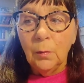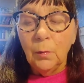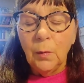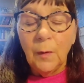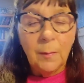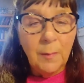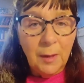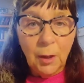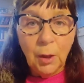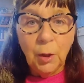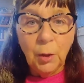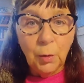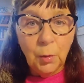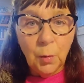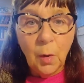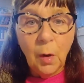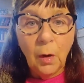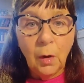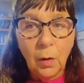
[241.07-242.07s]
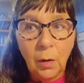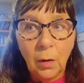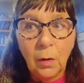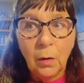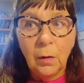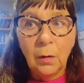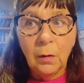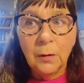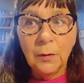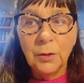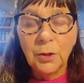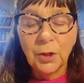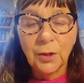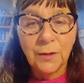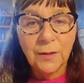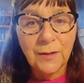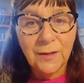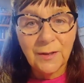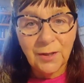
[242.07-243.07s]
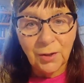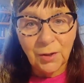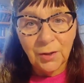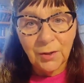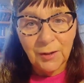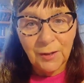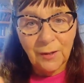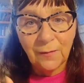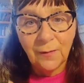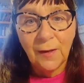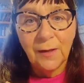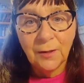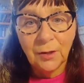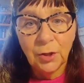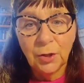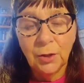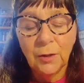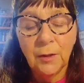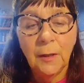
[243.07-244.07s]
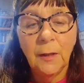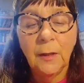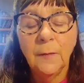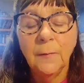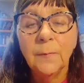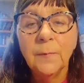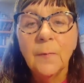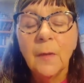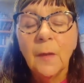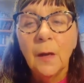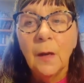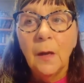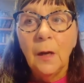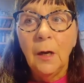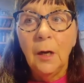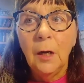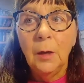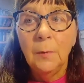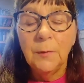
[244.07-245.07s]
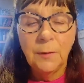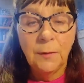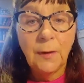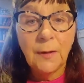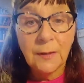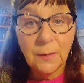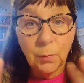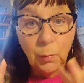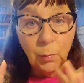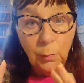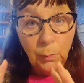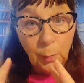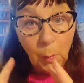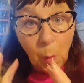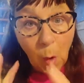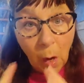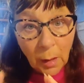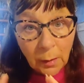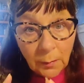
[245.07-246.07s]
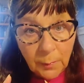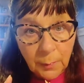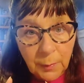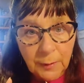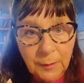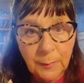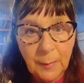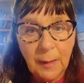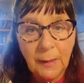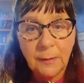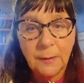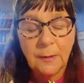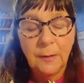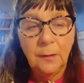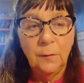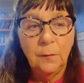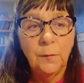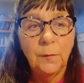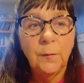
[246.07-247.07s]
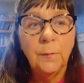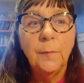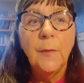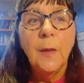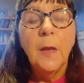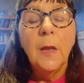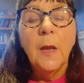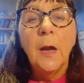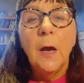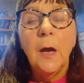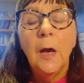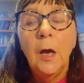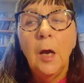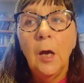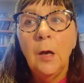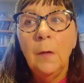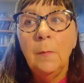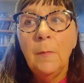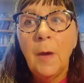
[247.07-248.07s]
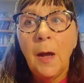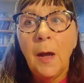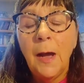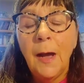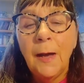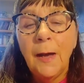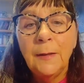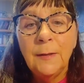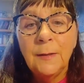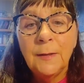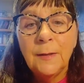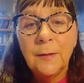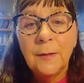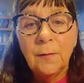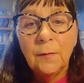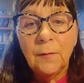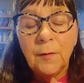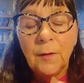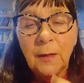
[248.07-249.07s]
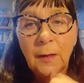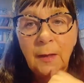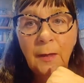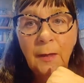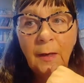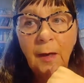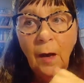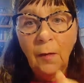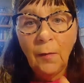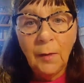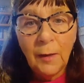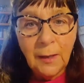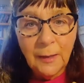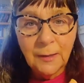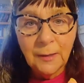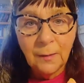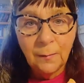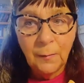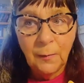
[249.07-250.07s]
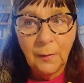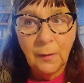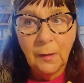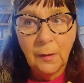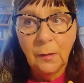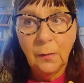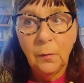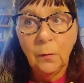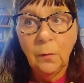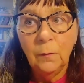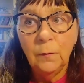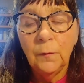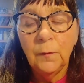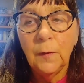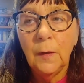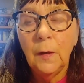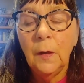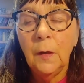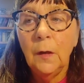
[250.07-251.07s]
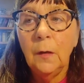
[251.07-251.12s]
women who are just starting that journey. So that's one perspective. And the other lady I'm thinking of,